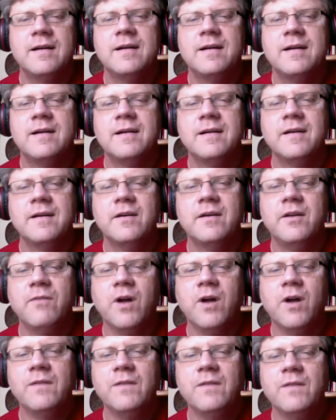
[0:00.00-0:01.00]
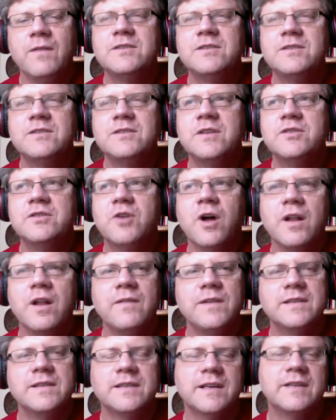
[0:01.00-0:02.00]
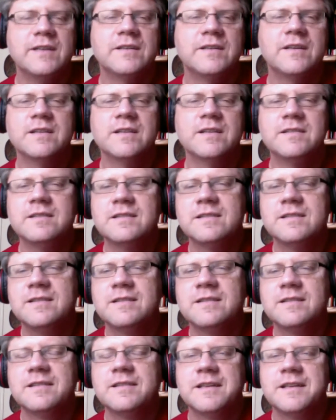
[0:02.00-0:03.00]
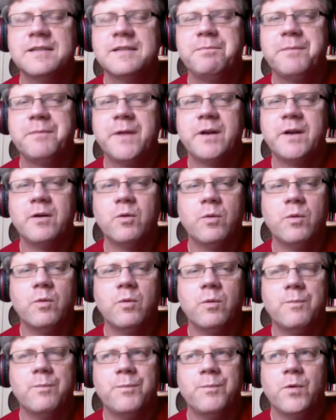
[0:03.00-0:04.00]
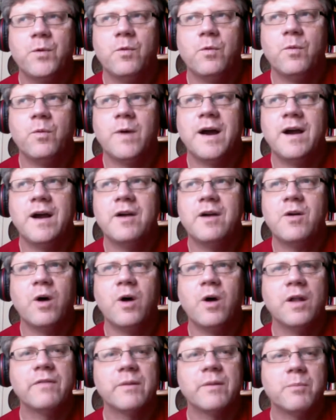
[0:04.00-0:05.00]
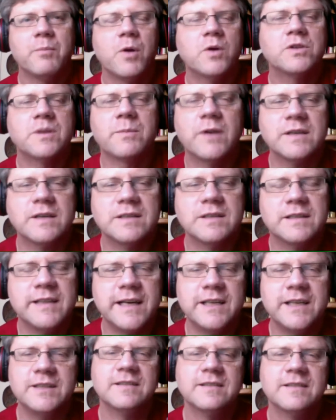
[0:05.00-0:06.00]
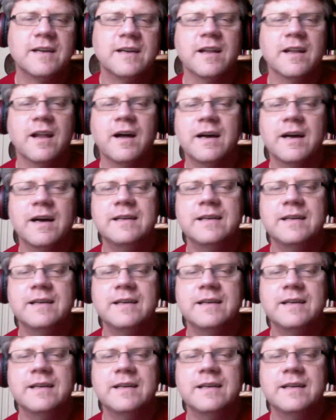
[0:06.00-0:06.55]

You have all of these students, all of these interns. Why aren't all of the poster presentations online?